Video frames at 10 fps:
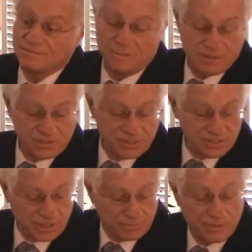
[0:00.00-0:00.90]

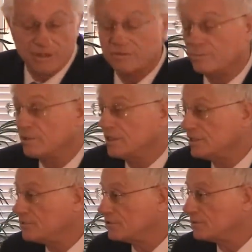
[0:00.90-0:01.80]
bungee jump off a
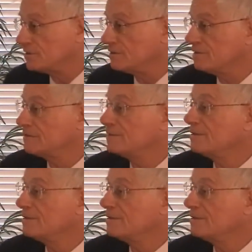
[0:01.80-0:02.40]
bridge or